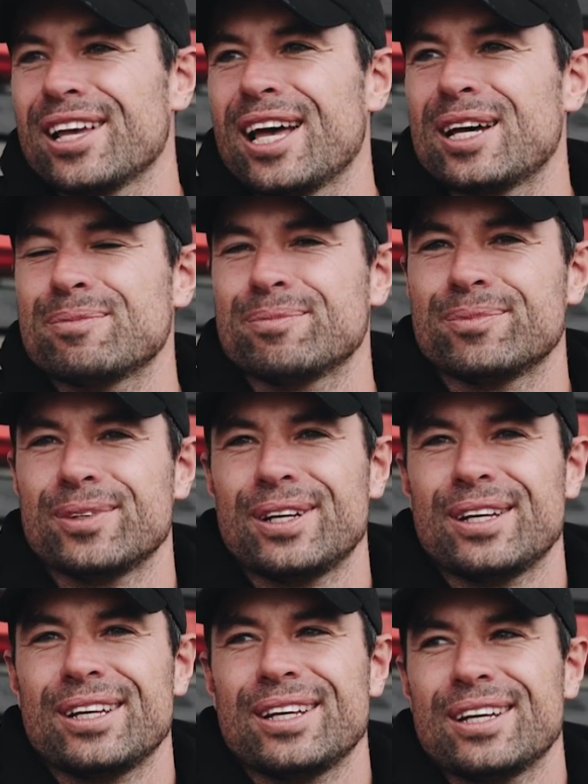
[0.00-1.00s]

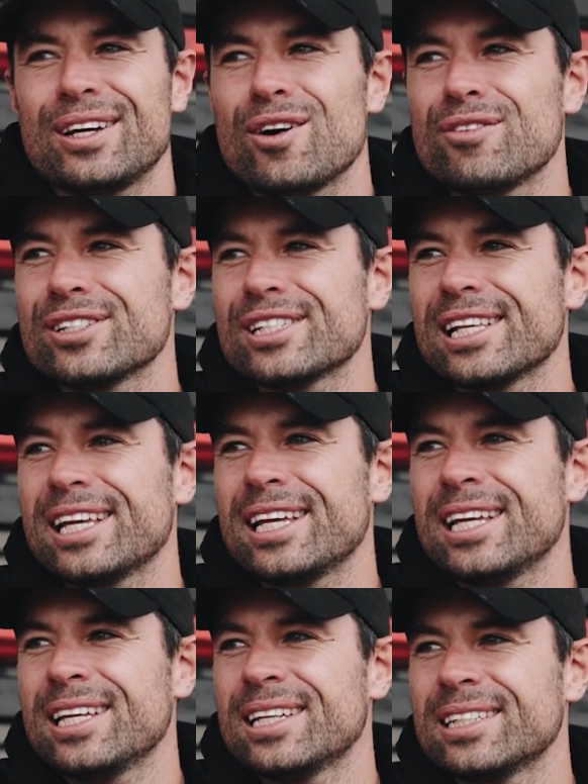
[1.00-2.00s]

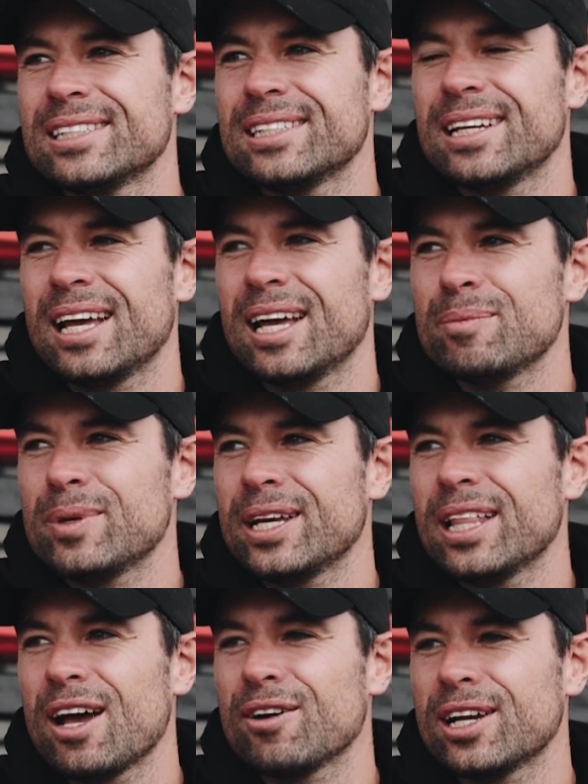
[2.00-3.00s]
Obviously, being at
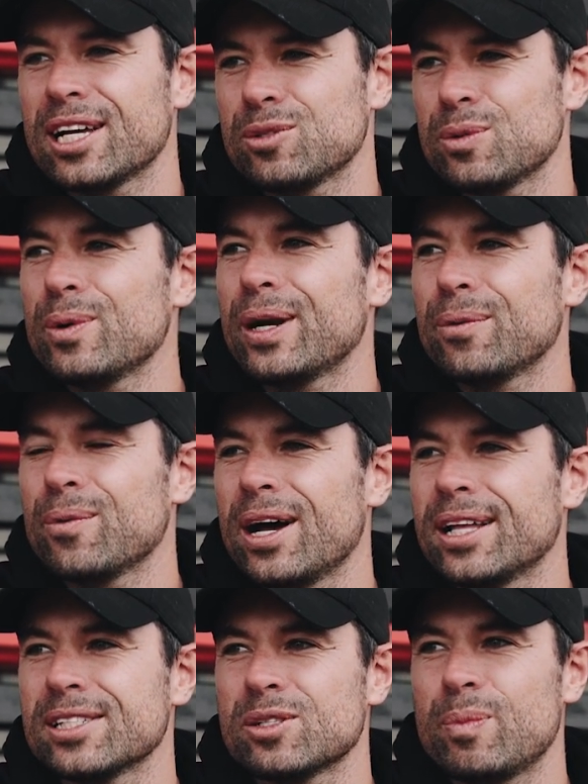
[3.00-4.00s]
the Hurricanes, we won it
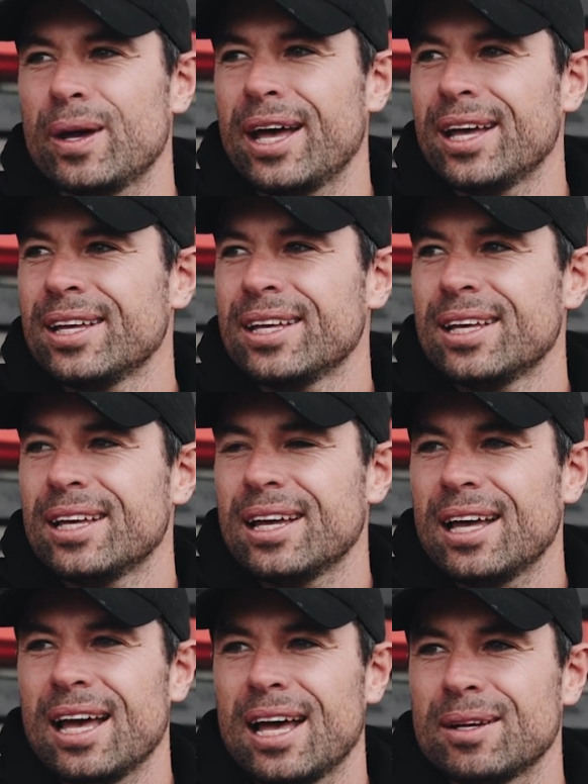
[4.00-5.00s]
once, but
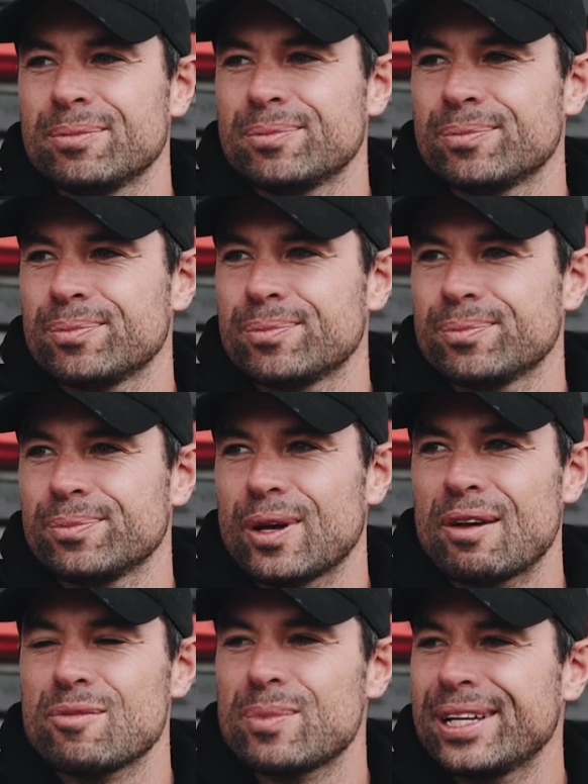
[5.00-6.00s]
I
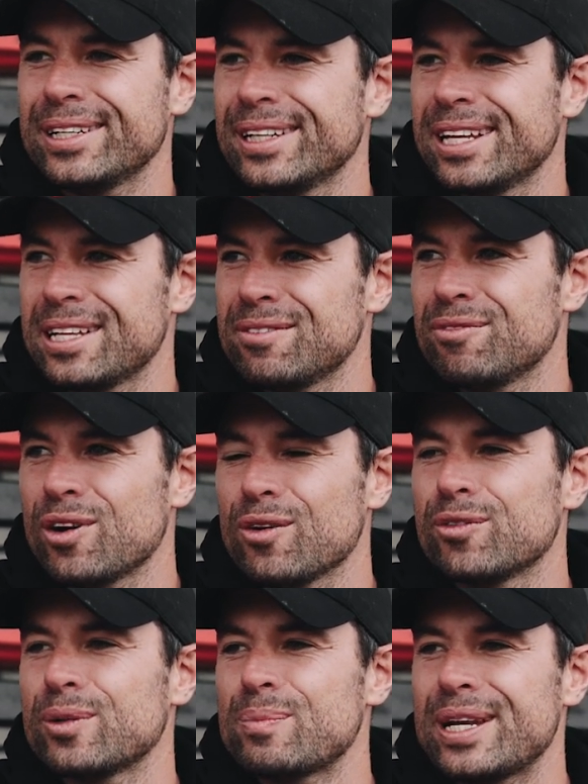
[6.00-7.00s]
haven't been
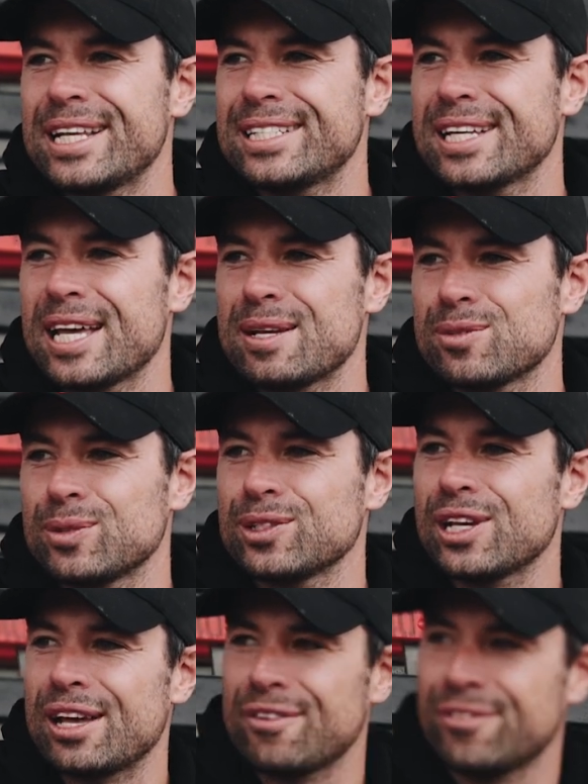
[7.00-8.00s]
involved with many teams
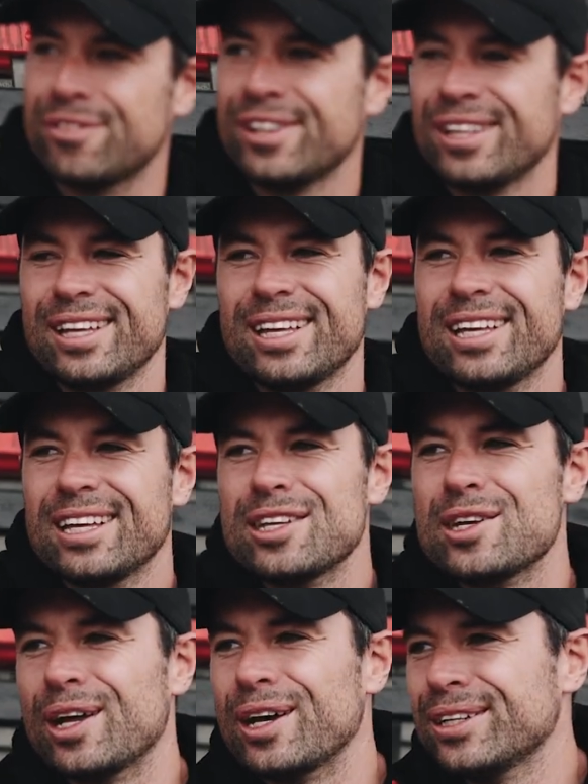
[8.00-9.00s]
which have,
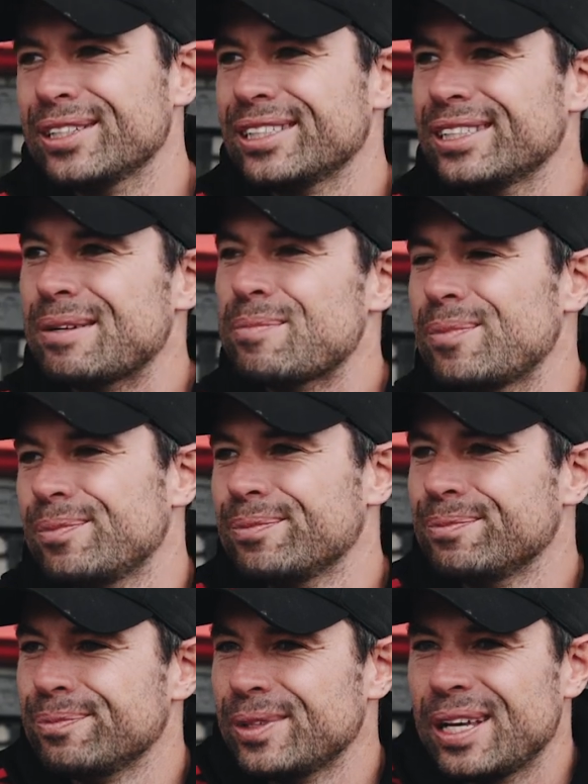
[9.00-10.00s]
you know,
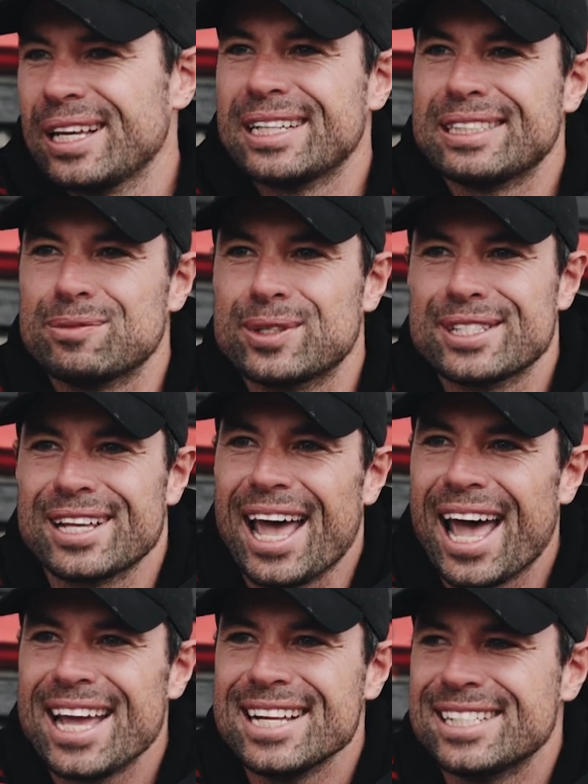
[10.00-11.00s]
what is it,
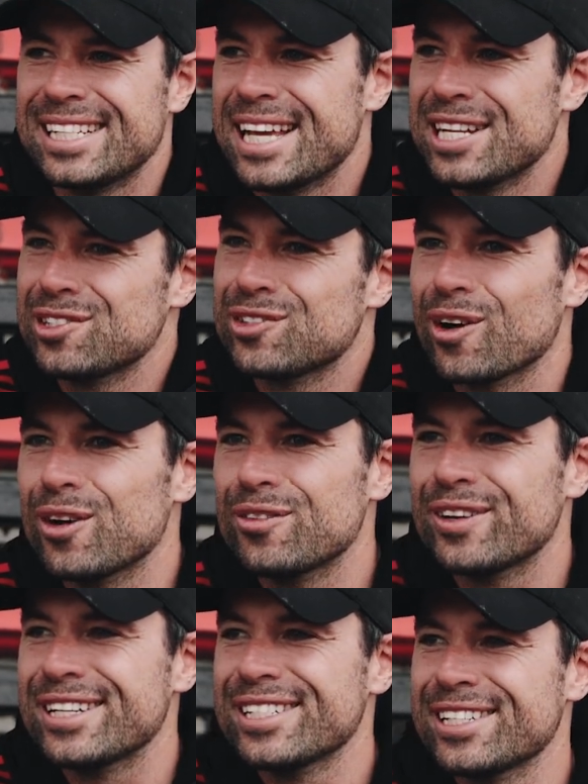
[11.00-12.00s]
8-10
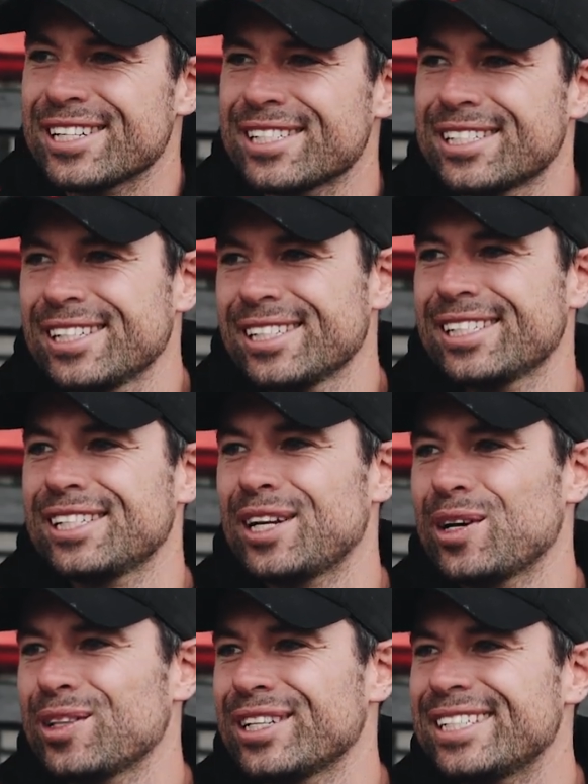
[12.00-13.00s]
trophies just
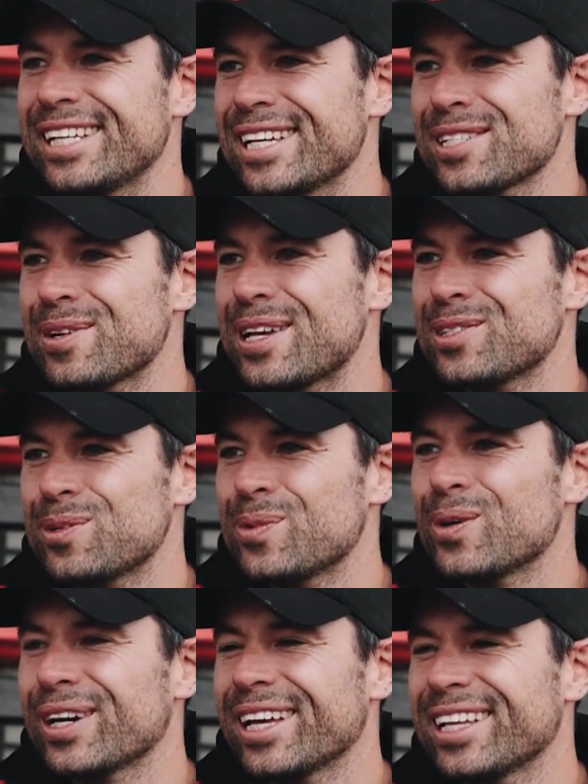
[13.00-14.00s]
sitting on the desk as you
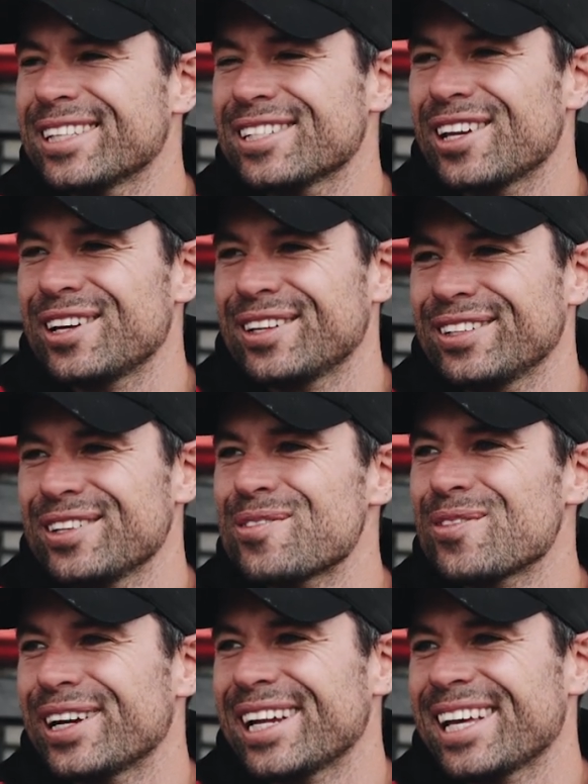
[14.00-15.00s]
walk in. So
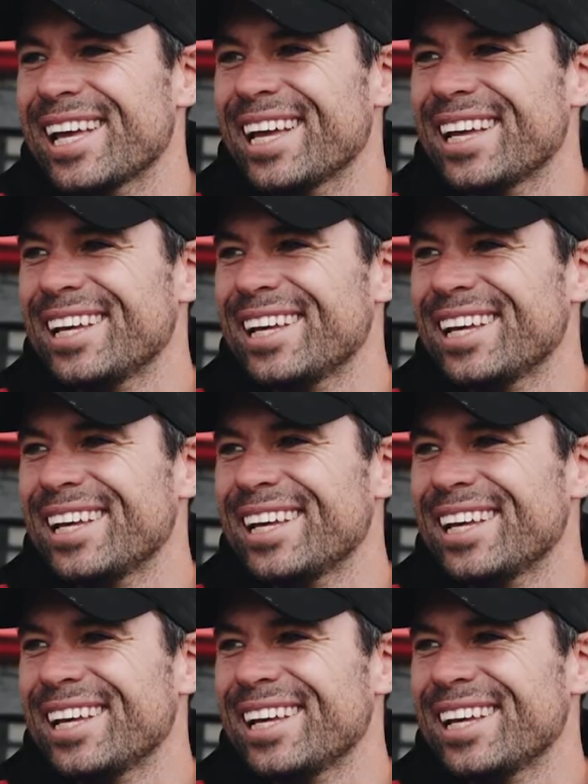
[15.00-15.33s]
you really get